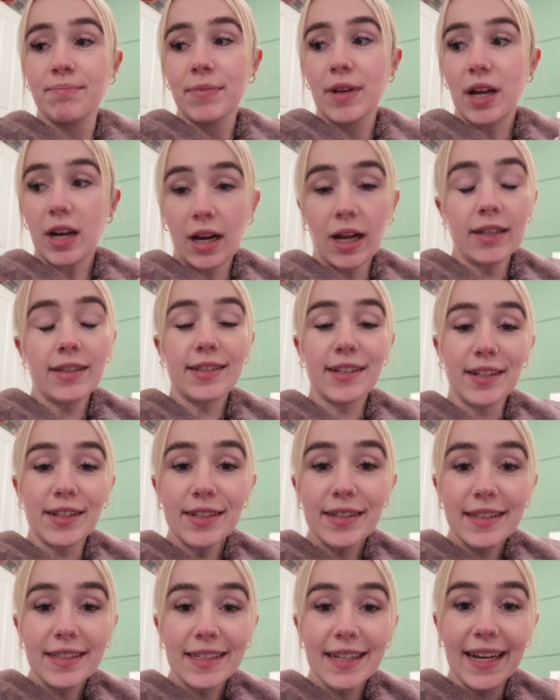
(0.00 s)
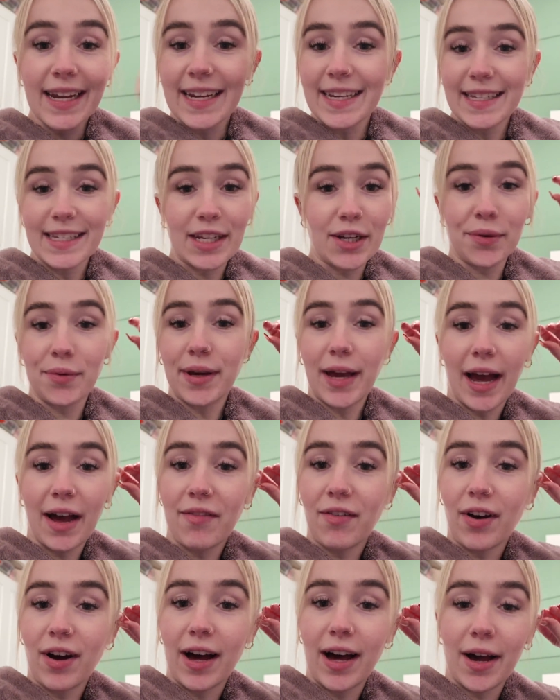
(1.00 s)
cluttered until we have
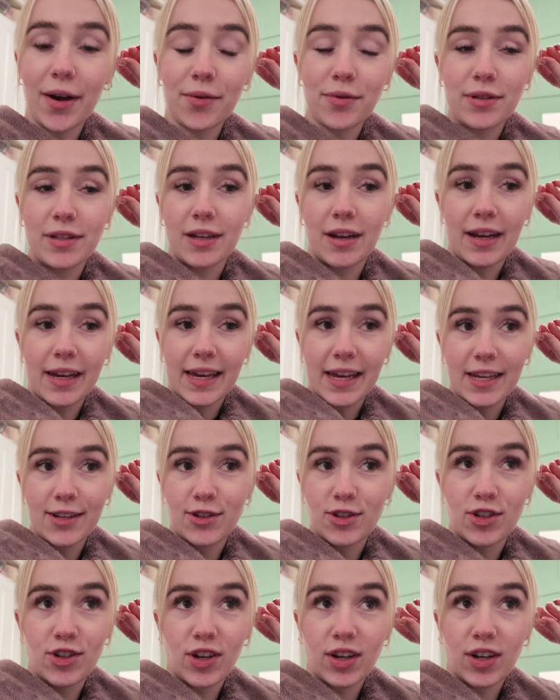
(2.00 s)
our house. Like, it's